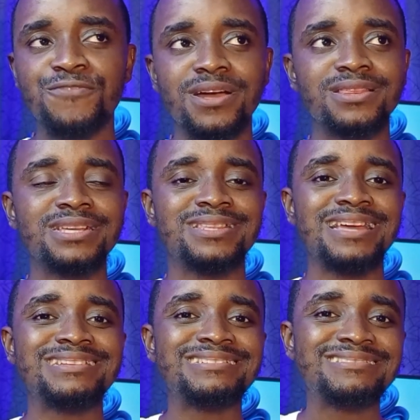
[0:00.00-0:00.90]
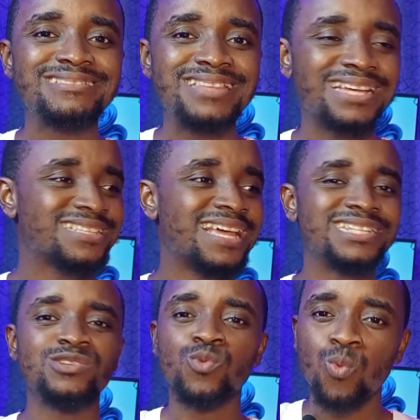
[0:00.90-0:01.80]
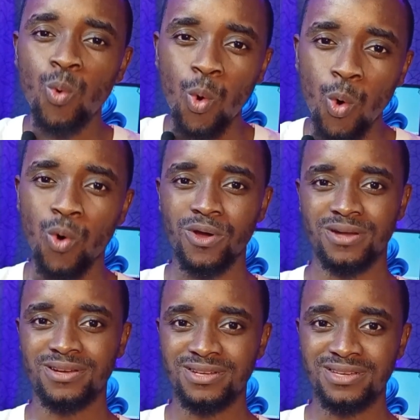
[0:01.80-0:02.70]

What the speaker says: In fact, that's like the war.